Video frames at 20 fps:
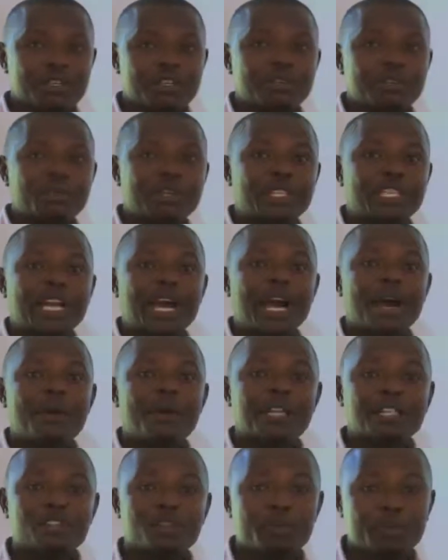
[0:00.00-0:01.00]
with
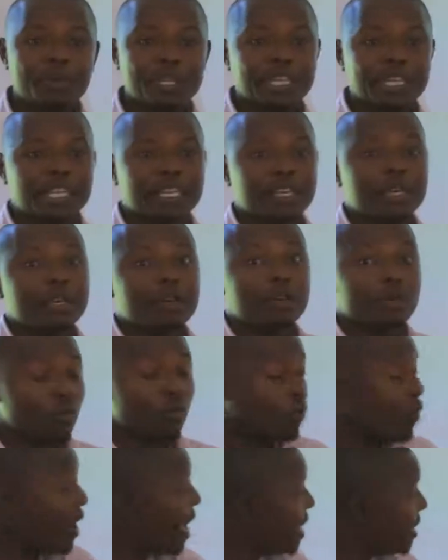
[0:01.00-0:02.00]
our topic
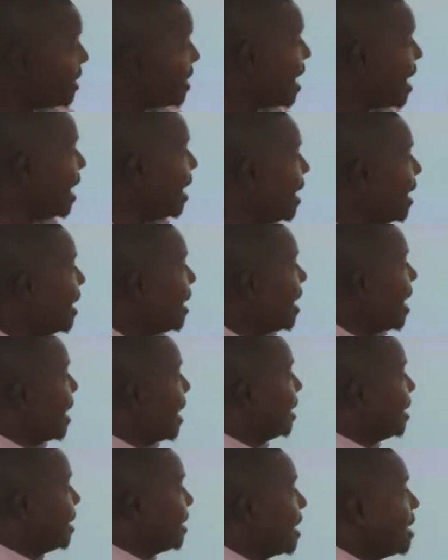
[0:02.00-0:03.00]
weather,
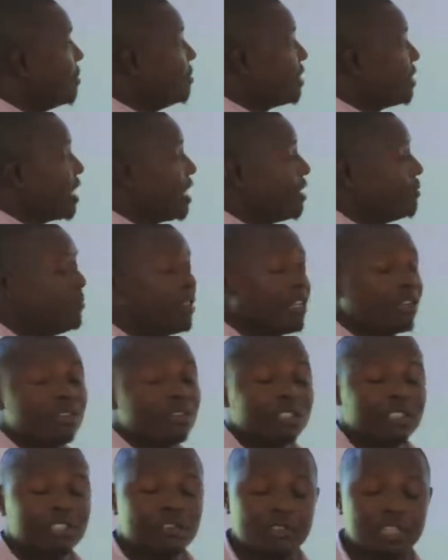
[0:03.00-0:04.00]
and this time we shall be
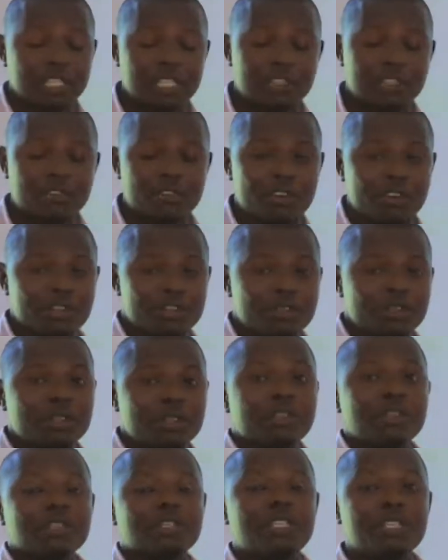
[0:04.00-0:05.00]
concentrating on
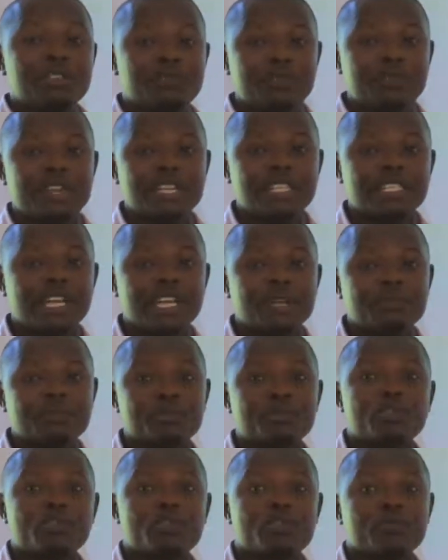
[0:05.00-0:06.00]
different
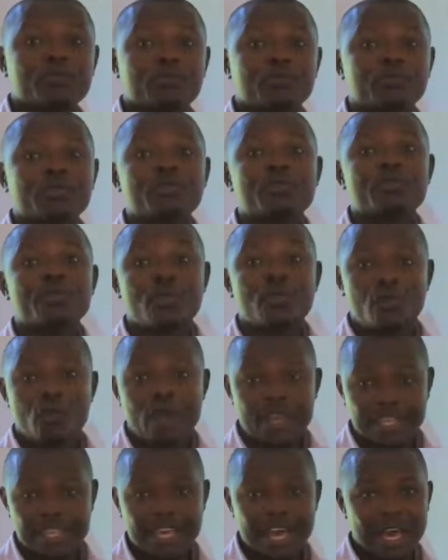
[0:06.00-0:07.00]
types of
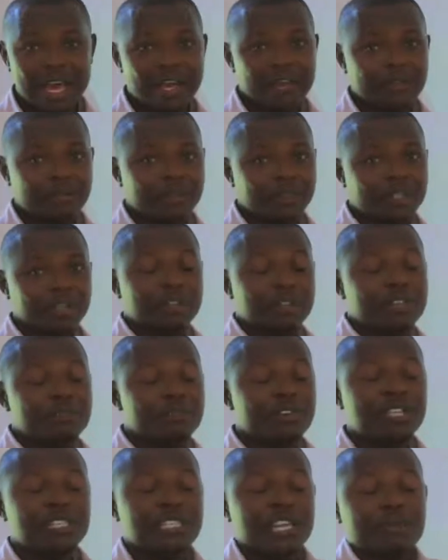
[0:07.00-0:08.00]
weather,
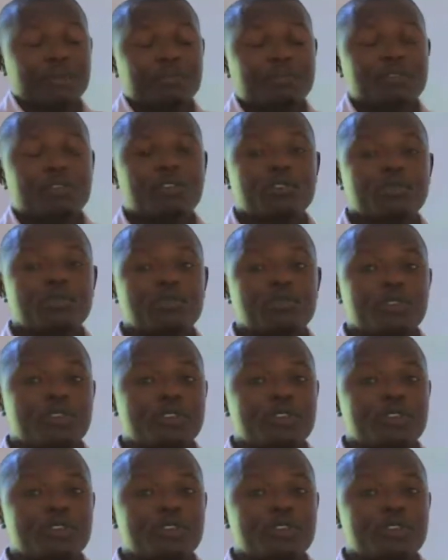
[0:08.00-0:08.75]
different types of